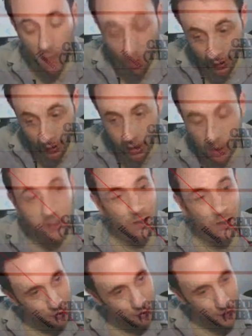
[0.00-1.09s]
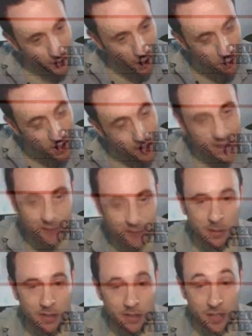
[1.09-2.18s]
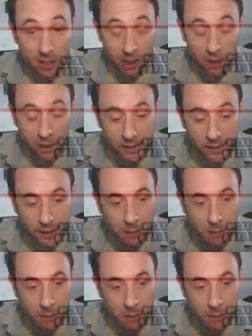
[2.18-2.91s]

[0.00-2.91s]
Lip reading: Okay, so short video. Thanks very much for your time, guys.